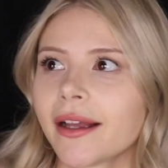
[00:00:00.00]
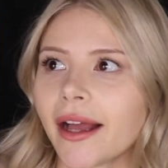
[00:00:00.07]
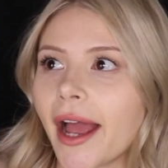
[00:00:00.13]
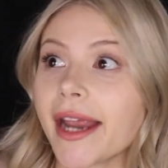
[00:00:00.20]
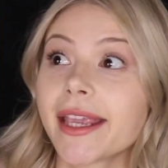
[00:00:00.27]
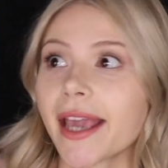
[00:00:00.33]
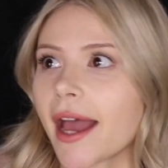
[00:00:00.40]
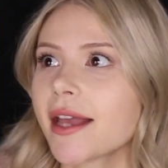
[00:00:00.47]
I
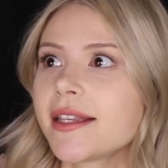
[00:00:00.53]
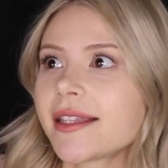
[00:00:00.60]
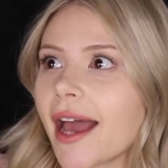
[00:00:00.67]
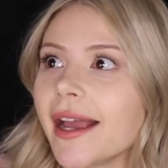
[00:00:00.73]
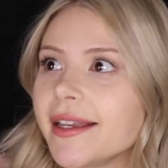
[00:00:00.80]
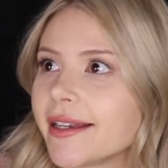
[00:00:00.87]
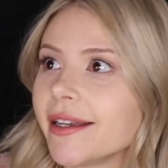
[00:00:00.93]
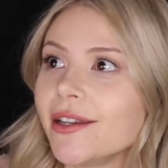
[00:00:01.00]
guess
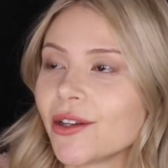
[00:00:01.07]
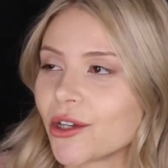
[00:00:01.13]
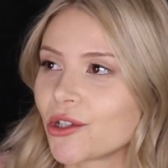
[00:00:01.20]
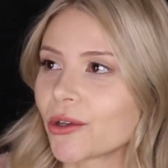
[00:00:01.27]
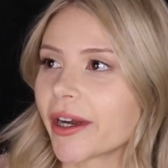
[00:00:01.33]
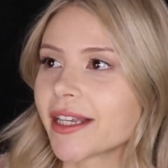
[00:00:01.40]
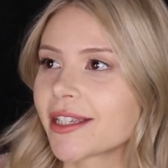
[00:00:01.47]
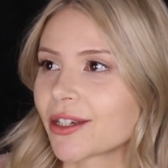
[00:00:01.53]
I didn't
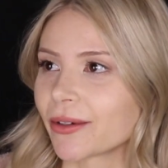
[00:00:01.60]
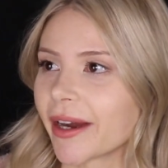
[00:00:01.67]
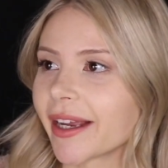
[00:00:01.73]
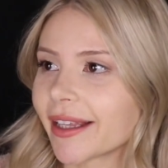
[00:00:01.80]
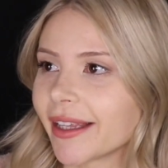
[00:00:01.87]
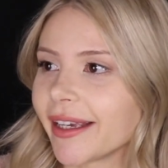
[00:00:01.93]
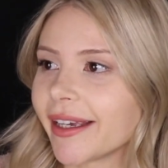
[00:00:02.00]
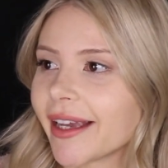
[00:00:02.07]
address
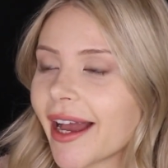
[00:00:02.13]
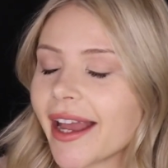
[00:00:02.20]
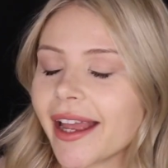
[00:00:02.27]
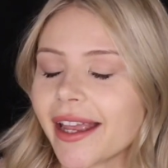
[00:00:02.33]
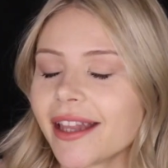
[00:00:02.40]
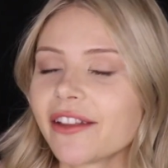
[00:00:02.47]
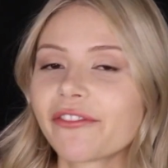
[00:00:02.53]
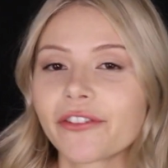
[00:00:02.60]
directly.
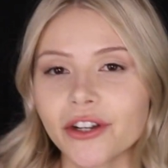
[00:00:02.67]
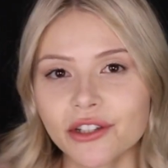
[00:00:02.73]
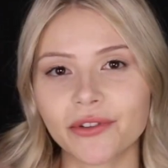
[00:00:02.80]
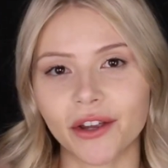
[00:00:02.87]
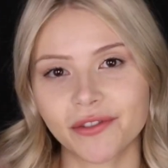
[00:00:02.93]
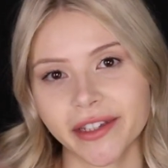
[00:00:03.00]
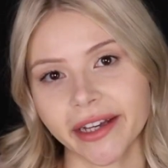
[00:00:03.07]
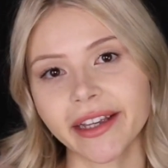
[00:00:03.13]
In the first
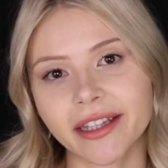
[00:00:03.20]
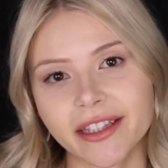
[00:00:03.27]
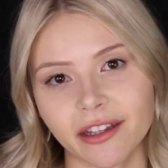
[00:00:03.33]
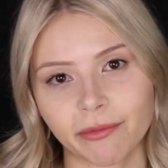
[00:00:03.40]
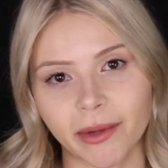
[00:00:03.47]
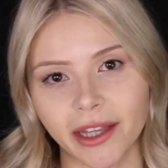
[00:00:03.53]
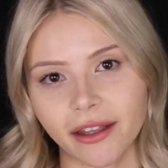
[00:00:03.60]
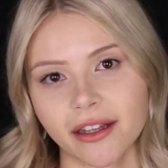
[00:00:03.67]
5 seconds of
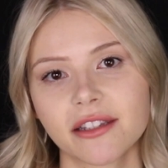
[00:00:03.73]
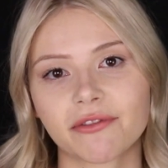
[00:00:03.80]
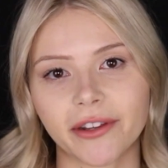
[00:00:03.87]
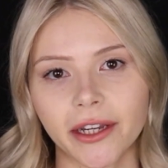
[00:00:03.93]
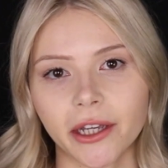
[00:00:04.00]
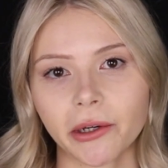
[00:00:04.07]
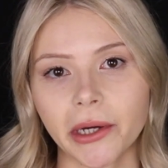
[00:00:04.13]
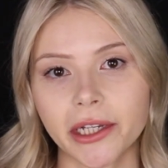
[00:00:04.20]
my last
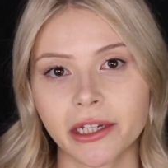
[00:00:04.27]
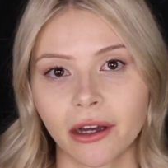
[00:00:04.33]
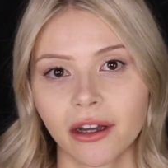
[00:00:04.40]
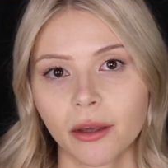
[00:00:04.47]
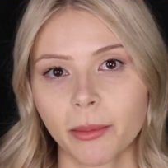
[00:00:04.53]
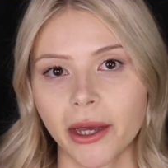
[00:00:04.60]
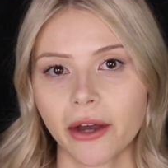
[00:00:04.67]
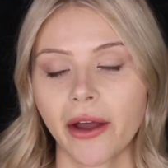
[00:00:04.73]
video, I talk
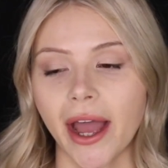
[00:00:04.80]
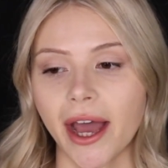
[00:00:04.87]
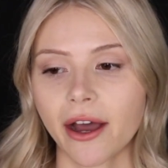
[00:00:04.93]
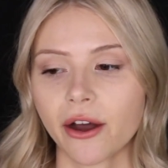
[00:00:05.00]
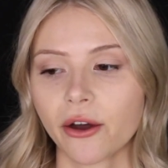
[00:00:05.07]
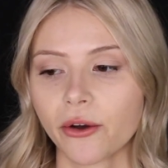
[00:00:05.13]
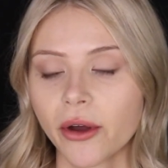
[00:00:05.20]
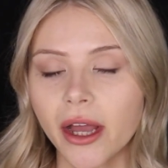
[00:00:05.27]
about
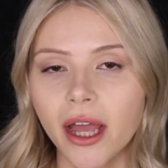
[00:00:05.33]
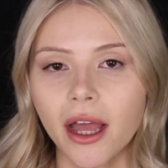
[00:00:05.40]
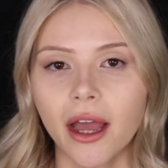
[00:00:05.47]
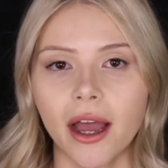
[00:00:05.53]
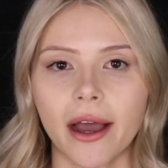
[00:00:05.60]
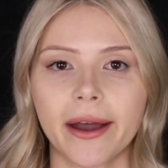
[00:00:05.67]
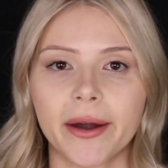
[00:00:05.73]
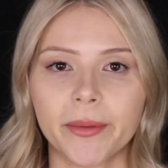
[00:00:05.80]
how
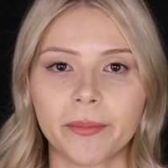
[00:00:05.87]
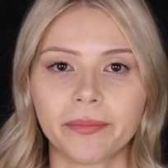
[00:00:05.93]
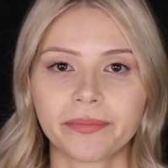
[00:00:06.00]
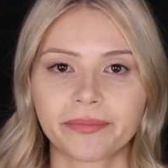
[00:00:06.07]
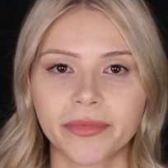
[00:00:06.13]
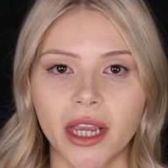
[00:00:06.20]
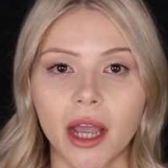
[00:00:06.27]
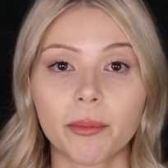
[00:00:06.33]

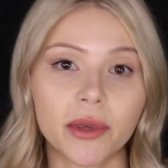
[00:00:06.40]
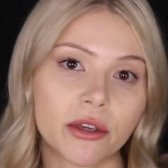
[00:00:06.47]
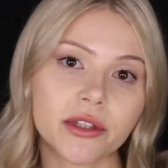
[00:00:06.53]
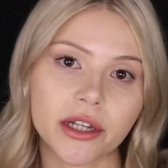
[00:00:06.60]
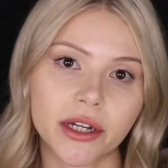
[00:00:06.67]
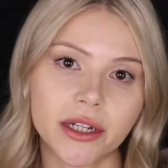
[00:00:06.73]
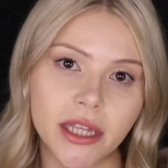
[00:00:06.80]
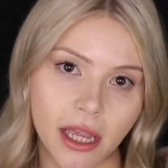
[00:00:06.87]

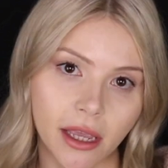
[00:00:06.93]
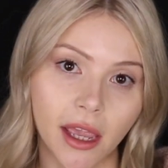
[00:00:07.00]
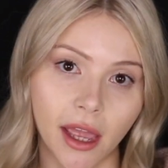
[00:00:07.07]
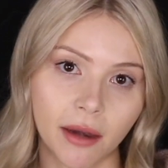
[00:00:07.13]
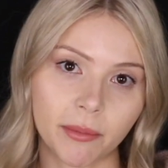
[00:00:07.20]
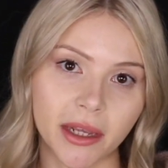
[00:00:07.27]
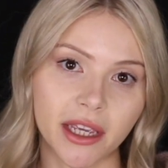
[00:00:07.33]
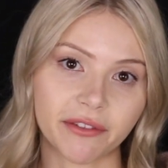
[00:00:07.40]
abusers
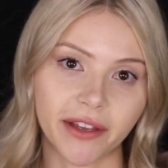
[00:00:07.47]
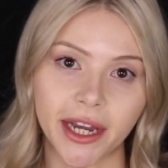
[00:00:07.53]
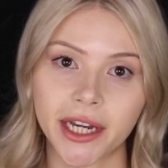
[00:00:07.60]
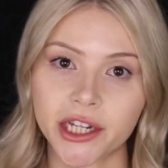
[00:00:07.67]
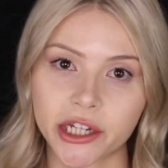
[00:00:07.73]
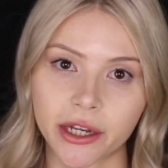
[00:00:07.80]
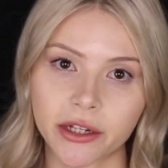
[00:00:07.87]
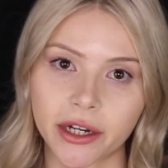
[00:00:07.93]
can be of any
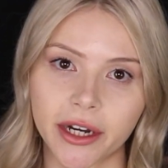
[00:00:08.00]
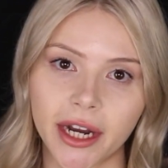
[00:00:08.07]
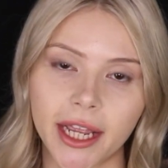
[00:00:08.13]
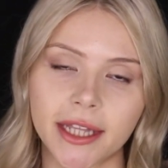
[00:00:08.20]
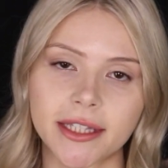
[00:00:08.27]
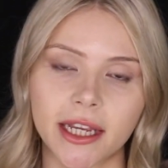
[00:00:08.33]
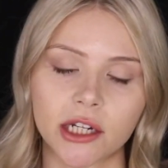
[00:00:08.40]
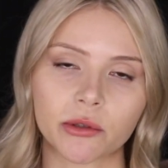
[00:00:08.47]
gender
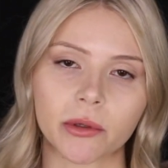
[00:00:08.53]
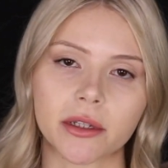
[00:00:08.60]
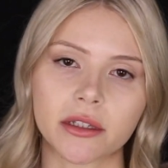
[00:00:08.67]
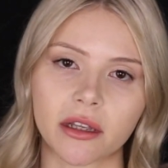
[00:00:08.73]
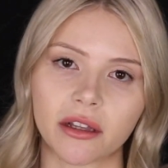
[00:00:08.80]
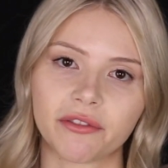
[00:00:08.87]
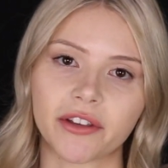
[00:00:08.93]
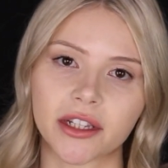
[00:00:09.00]
and sexual
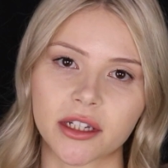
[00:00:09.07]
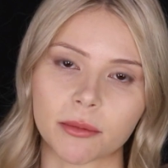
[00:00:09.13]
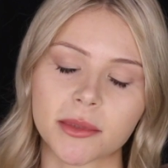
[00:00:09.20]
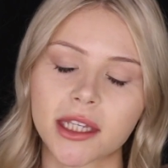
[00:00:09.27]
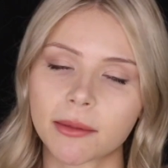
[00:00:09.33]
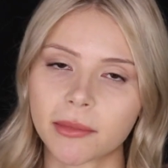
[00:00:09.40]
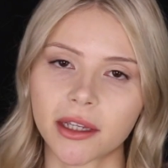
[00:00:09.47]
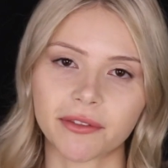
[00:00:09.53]
assault victims
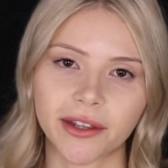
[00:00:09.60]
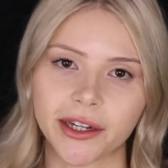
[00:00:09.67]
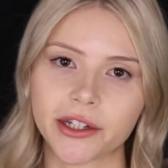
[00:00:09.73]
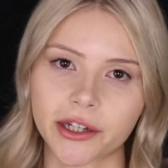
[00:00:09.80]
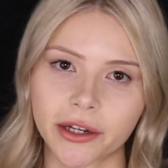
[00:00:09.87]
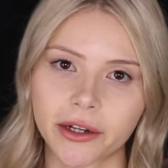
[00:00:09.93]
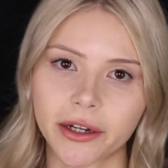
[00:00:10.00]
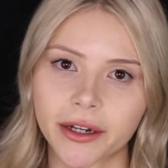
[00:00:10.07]
can be of any
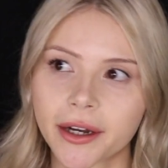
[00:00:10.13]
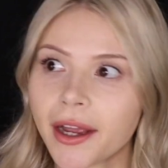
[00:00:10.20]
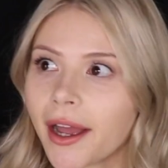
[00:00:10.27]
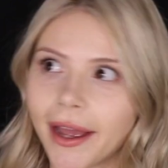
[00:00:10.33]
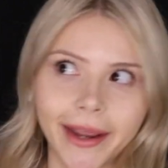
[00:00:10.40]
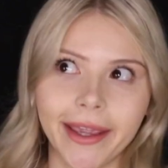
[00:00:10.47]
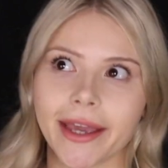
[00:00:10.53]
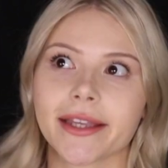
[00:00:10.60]
gender.
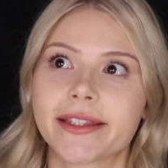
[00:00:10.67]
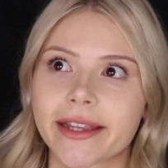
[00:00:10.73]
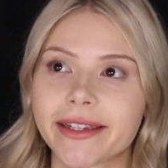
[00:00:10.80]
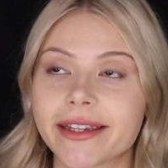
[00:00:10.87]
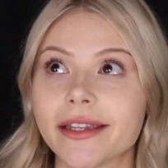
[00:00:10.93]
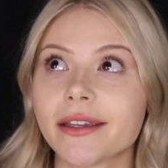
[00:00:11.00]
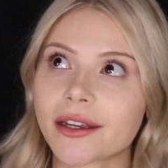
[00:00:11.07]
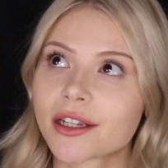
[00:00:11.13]
I guess I
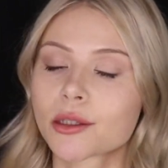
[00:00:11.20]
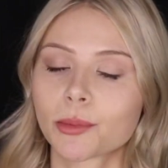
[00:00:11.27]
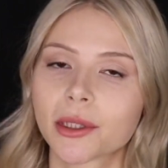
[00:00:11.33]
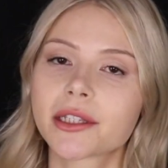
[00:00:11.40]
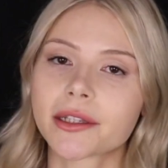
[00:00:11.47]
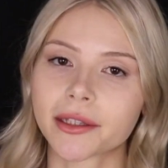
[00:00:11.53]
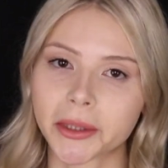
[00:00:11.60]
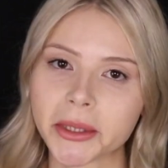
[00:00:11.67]
didn't
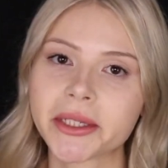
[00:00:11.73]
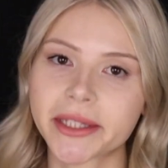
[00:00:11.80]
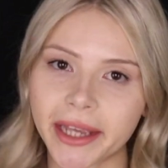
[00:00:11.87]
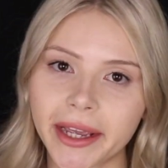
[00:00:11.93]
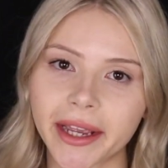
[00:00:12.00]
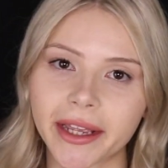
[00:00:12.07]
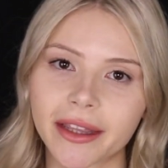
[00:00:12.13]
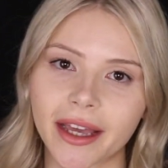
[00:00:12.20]
explicitly
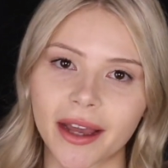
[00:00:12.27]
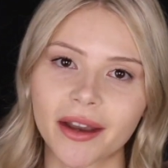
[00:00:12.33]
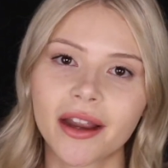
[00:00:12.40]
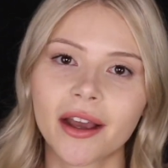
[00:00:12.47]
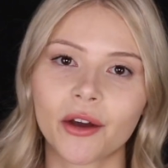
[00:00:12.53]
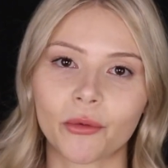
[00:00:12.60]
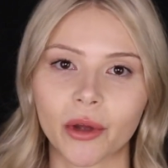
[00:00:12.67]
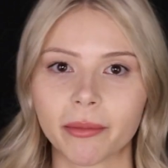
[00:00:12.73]
say that
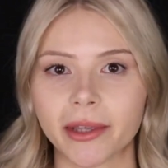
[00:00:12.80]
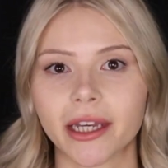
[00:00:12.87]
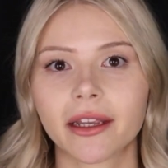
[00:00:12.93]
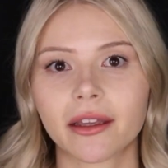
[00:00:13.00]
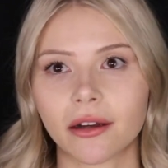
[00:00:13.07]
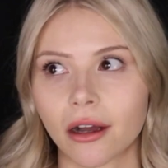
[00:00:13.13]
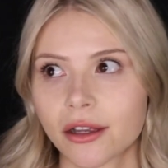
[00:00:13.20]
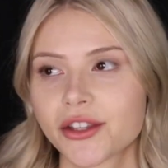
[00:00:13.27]
women
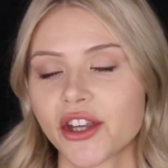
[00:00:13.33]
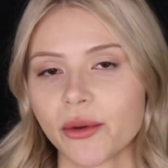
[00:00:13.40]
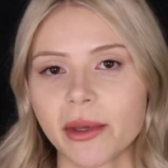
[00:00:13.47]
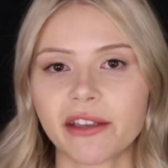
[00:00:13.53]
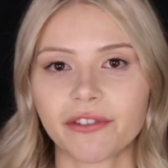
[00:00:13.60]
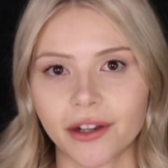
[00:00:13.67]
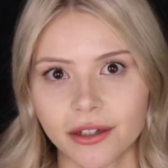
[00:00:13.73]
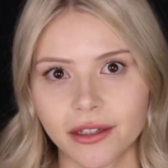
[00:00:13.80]
can also
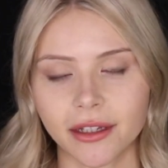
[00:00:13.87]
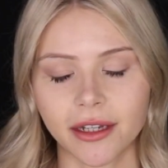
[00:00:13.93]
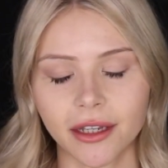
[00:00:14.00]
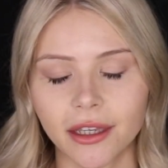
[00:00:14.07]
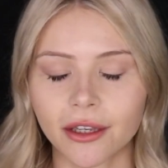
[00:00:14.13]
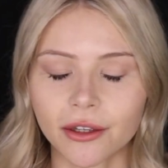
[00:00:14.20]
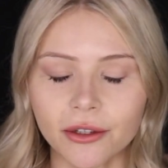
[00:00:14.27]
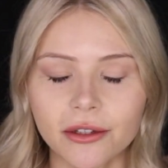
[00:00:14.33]
be falsely
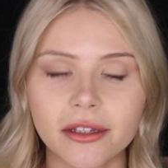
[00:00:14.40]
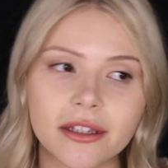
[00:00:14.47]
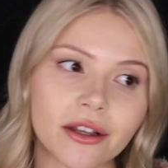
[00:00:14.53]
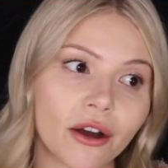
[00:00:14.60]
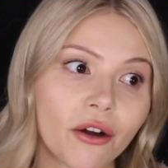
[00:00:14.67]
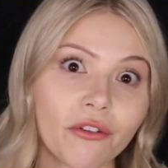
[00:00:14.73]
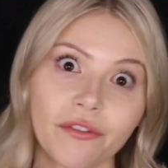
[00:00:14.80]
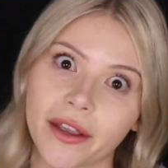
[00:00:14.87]
accused,
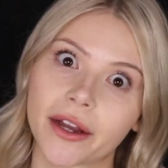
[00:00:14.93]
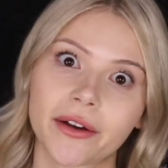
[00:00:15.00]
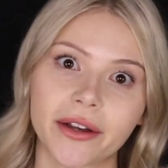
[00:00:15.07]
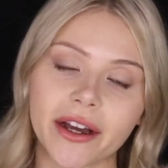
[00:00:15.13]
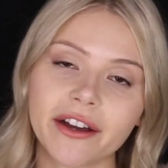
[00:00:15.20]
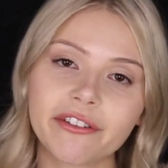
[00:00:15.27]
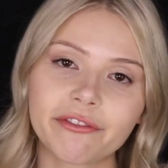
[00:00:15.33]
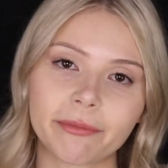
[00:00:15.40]
so fair
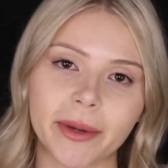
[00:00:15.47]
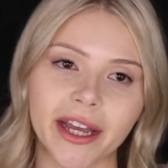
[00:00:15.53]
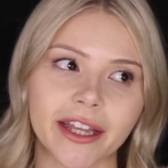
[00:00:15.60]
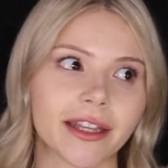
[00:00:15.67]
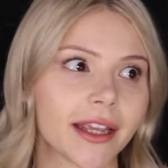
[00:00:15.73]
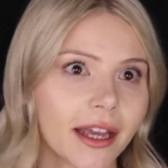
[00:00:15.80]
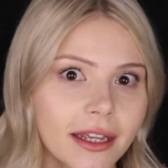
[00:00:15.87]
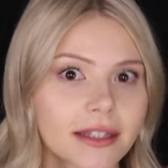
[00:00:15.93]
enough.
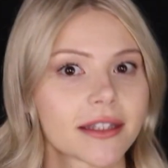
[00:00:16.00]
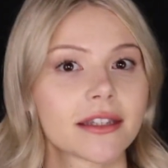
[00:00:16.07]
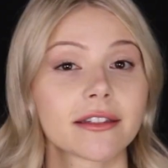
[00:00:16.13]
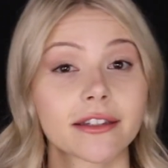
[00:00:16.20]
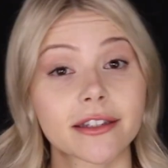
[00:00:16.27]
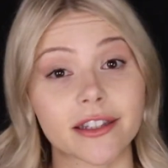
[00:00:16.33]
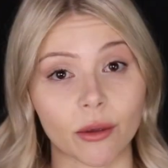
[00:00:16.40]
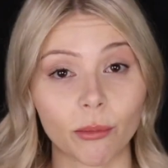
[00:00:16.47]
But yes, this
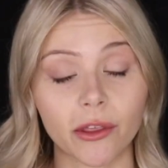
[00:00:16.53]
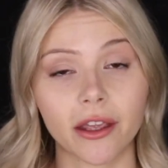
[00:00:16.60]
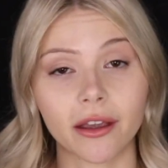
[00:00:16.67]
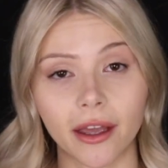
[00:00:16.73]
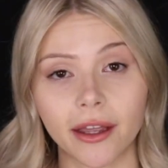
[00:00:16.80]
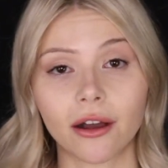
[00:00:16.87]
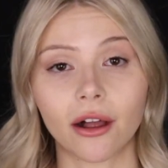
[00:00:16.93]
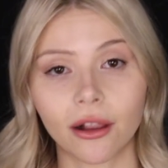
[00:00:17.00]
is something
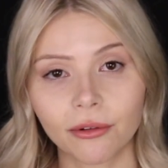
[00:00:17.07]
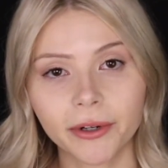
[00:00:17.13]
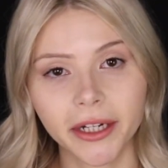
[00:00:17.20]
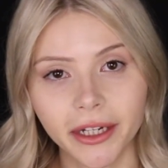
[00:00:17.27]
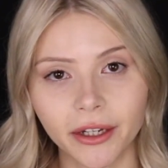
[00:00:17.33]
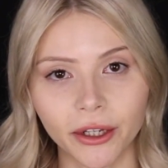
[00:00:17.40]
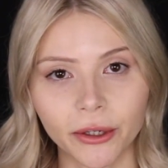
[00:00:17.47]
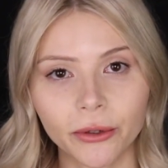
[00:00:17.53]
I
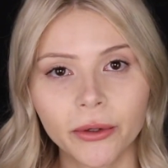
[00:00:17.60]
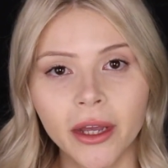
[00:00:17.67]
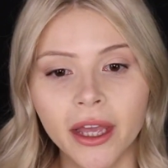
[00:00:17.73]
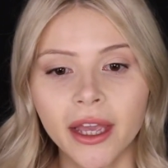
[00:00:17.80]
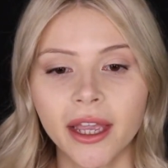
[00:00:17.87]
already knew.